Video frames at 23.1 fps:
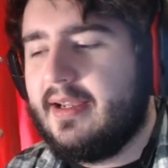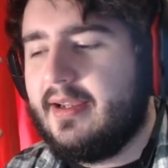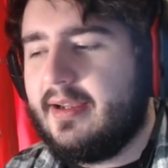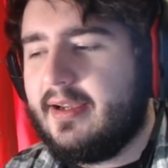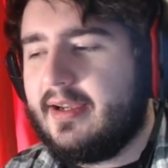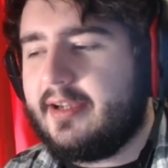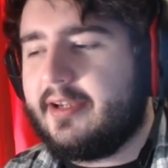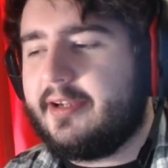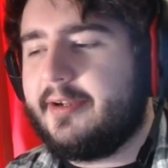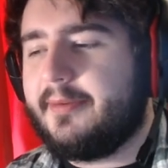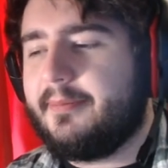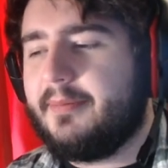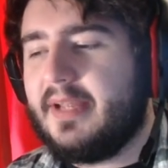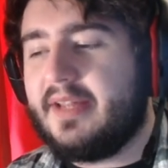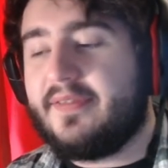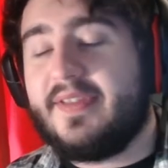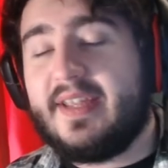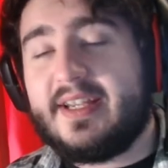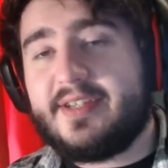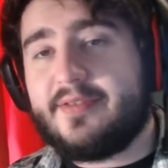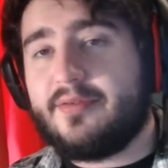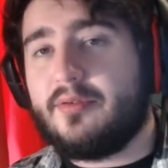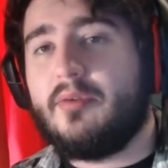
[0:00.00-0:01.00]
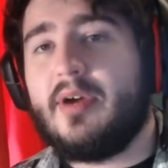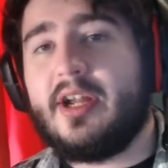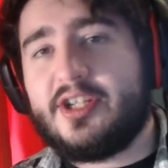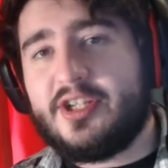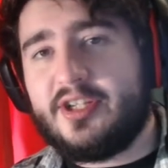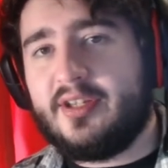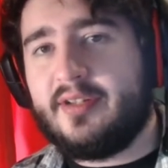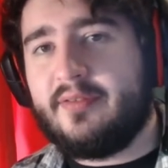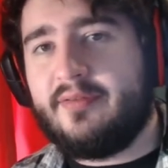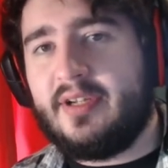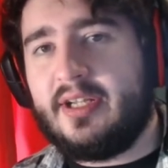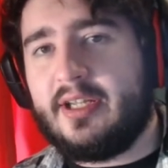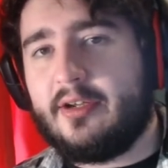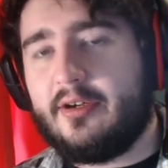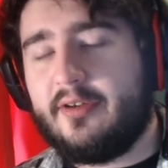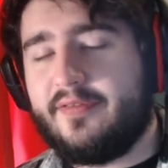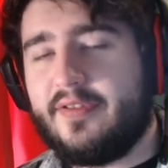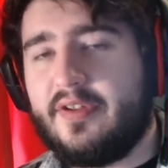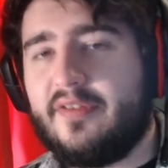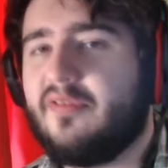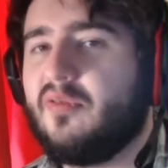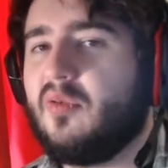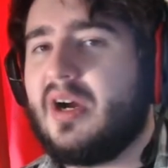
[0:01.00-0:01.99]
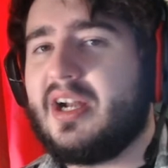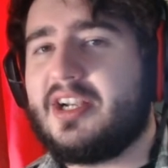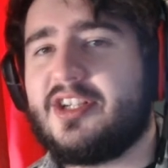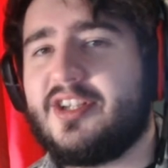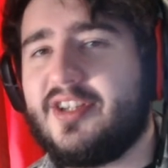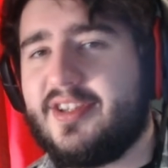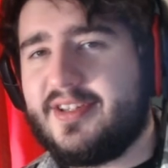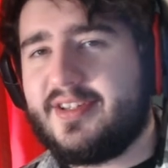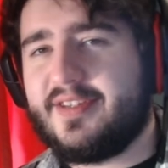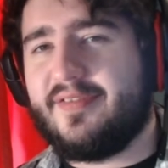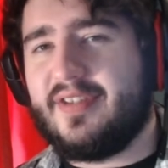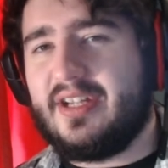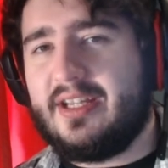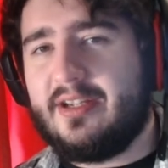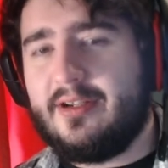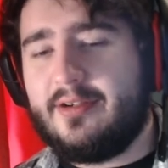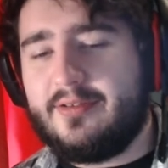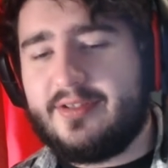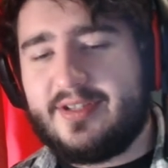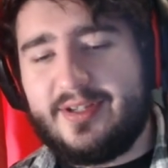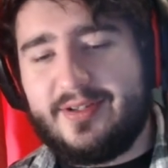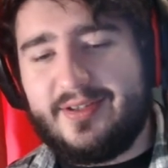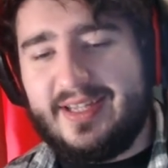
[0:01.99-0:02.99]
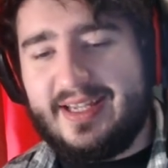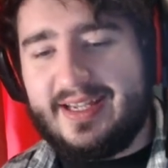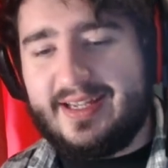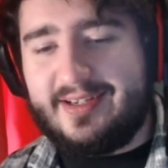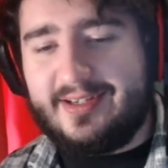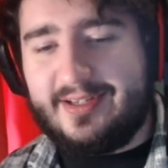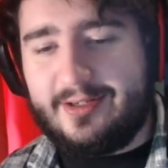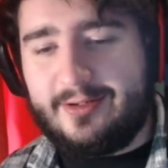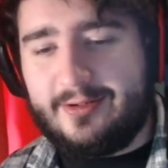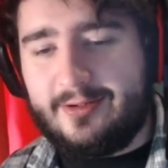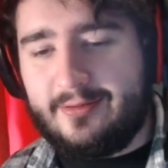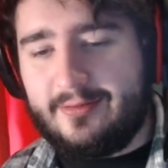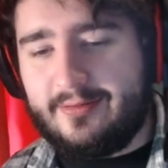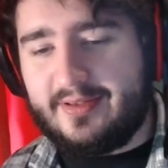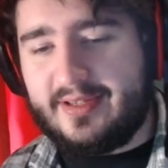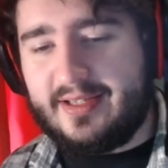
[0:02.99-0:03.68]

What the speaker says: And thanks for watching the video. If you've watched this video to the end here,